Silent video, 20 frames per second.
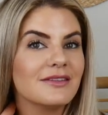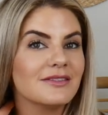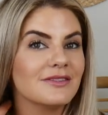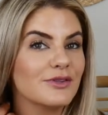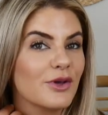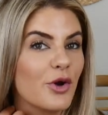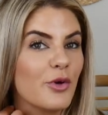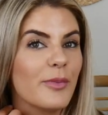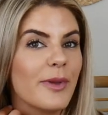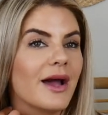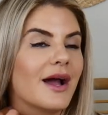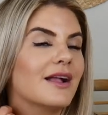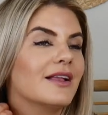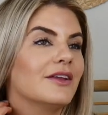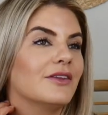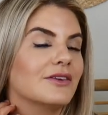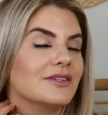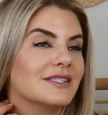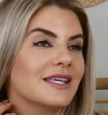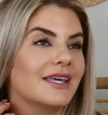so bad
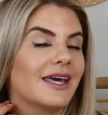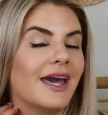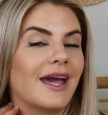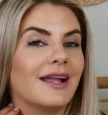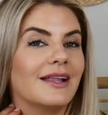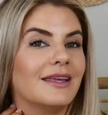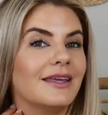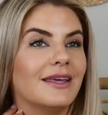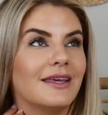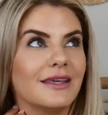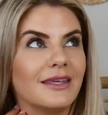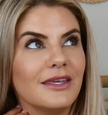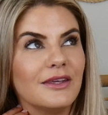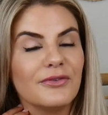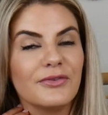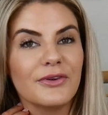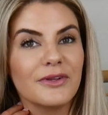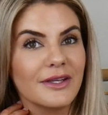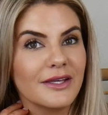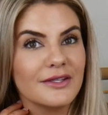it looked like I had a hickey
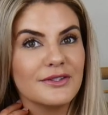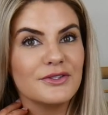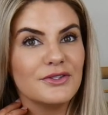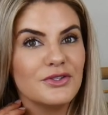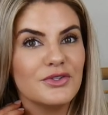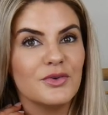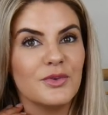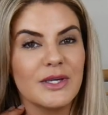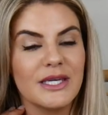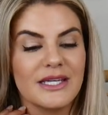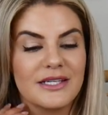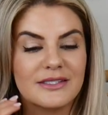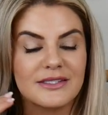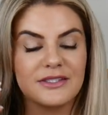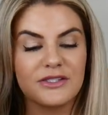for like 2 weeks.